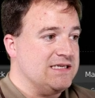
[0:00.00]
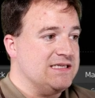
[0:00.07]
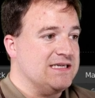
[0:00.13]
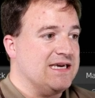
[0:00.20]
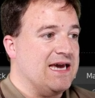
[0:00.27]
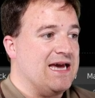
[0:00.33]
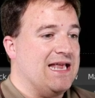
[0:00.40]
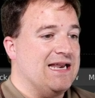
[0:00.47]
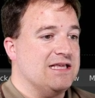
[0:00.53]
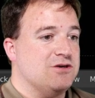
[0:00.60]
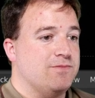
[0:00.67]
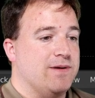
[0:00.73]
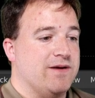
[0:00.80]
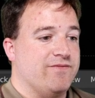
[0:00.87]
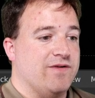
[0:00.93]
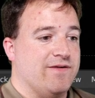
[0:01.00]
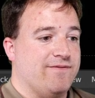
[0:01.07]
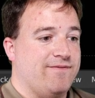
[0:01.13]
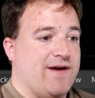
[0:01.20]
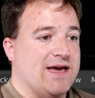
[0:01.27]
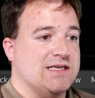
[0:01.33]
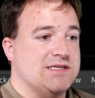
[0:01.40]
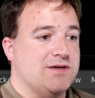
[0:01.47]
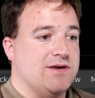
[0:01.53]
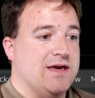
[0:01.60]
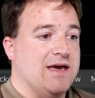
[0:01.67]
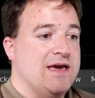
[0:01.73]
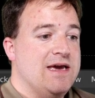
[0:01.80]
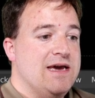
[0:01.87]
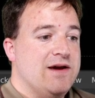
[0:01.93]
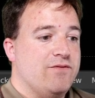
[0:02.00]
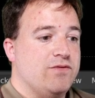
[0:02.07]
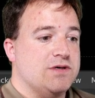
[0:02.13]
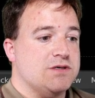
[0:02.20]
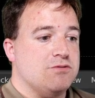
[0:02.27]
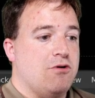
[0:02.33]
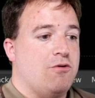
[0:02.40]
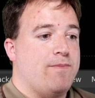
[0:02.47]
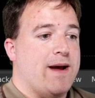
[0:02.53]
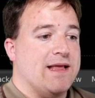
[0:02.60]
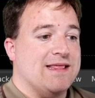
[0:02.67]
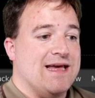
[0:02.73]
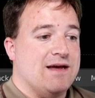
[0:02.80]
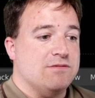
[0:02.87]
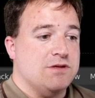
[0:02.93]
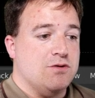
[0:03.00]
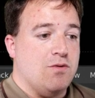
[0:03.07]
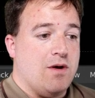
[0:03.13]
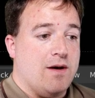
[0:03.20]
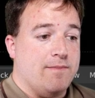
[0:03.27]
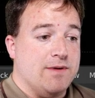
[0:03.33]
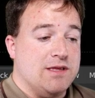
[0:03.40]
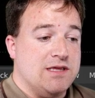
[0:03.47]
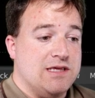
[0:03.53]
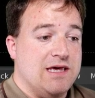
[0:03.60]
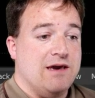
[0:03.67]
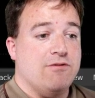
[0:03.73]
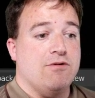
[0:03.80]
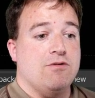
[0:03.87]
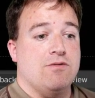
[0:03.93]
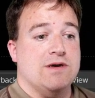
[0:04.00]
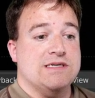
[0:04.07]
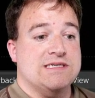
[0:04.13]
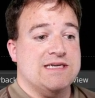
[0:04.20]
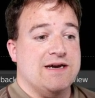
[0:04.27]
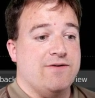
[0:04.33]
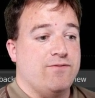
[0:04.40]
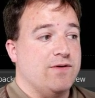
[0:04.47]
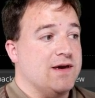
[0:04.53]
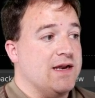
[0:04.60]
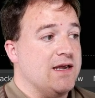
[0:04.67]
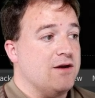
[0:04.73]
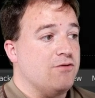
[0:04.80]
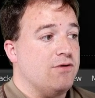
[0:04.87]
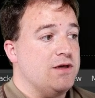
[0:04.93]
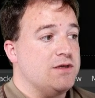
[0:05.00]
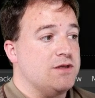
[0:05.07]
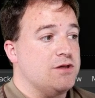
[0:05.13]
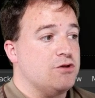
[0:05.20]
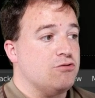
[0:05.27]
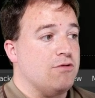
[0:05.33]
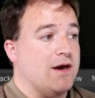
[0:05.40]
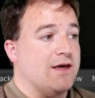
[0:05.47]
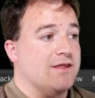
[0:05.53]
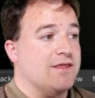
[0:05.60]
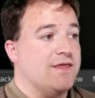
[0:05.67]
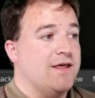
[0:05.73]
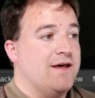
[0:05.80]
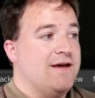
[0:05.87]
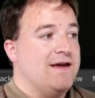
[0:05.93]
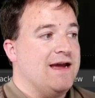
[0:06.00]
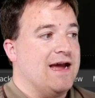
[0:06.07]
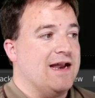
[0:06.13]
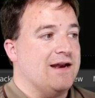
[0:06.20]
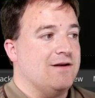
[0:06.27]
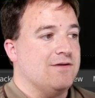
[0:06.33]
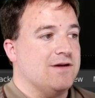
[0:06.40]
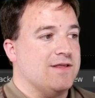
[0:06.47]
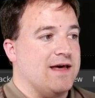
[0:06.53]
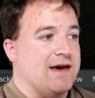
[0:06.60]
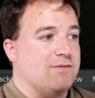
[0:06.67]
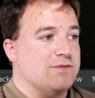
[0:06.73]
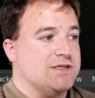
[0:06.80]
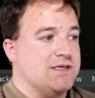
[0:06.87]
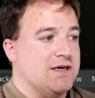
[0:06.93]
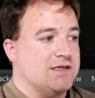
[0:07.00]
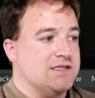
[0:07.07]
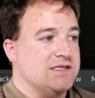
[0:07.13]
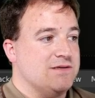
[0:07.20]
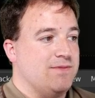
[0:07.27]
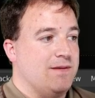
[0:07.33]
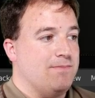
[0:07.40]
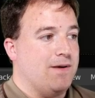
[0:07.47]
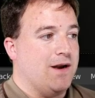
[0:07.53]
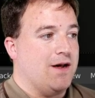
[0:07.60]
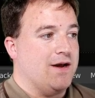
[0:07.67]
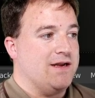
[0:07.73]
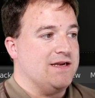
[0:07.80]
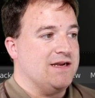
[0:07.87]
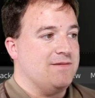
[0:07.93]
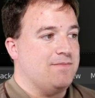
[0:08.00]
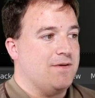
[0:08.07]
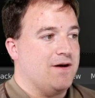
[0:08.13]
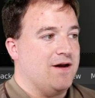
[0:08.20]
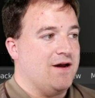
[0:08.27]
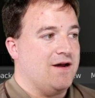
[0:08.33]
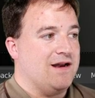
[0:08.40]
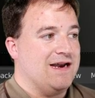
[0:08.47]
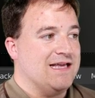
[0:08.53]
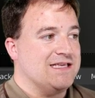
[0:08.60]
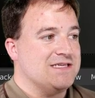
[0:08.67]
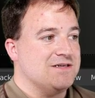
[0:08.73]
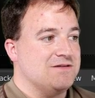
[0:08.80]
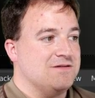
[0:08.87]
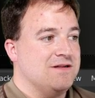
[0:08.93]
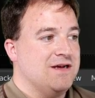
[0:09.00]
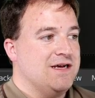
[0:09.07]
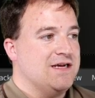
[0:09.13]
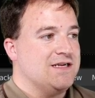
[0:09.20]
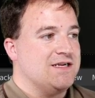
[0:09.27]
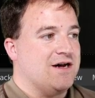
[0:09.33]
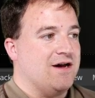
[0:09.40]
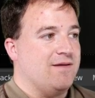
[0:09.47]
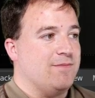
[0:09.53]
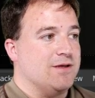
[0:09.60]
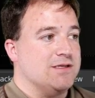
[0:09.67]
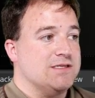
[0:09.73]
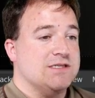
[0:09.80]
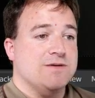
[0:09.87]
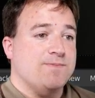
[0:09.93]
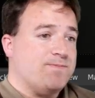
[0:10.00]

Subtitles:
to get a little bit of an effect on it. If we scroll back down to our material itself, we can increase the strength, and look at that. We're starting to be blinded by our little diamonds.